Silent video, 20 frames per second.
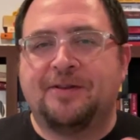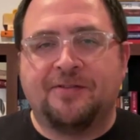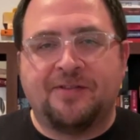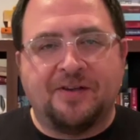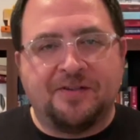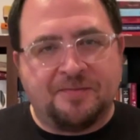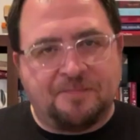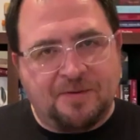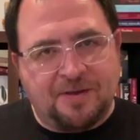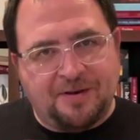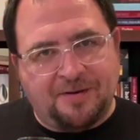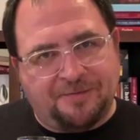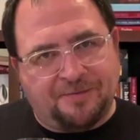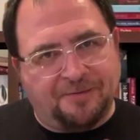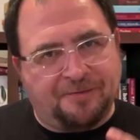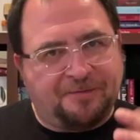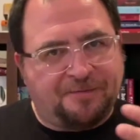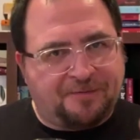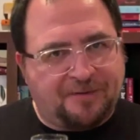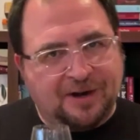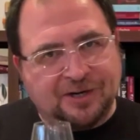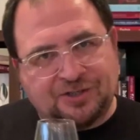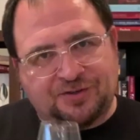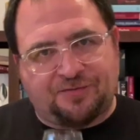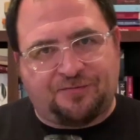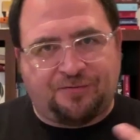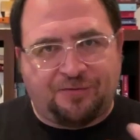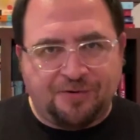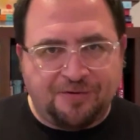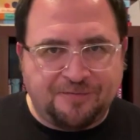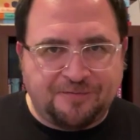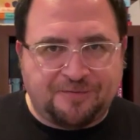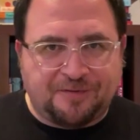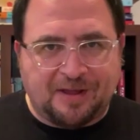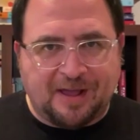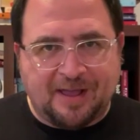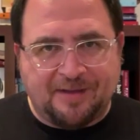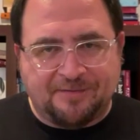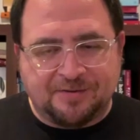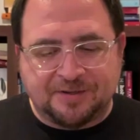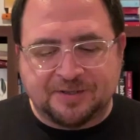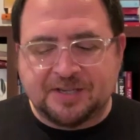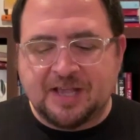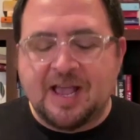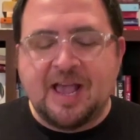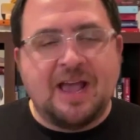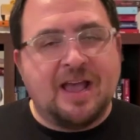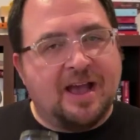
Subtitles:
Those beautiful fresh fruit flavors,